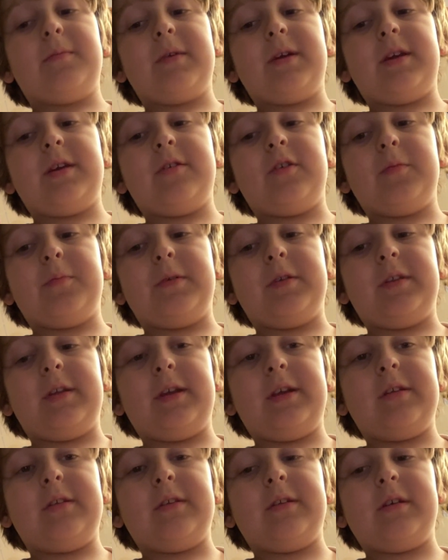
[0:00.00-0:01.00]
my anger, but
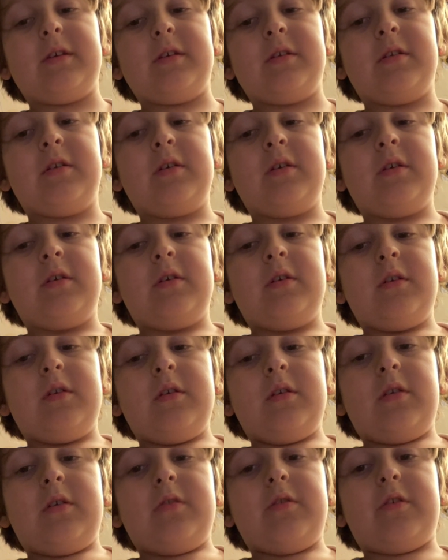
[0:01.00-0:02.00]
lately,
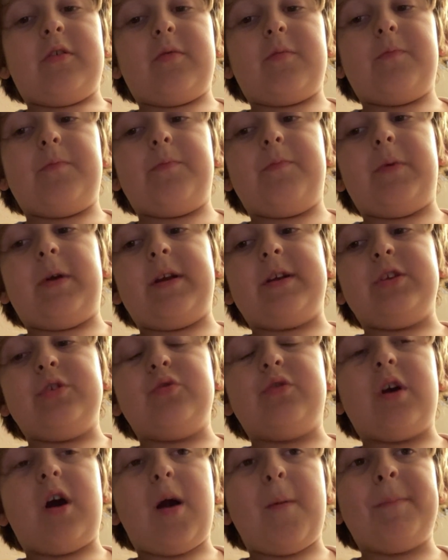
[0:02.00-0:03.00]
just by you
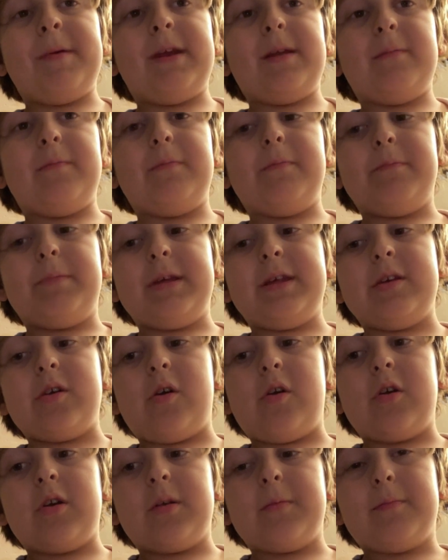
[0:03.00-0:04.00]
copying
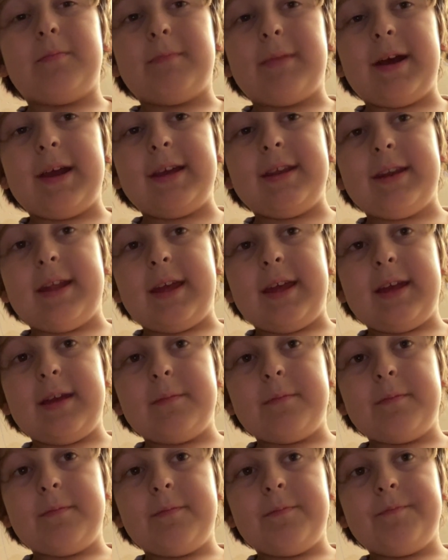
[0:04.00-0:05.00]
BR, my
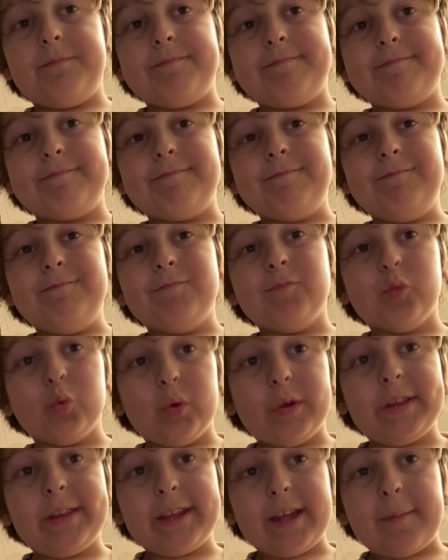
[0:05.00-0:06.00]
name,
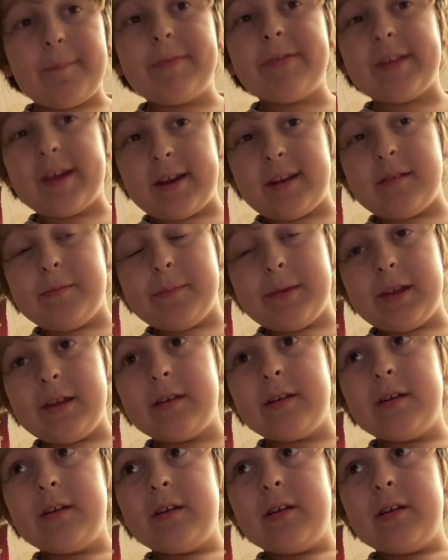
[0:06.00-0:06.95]
really upsetted me.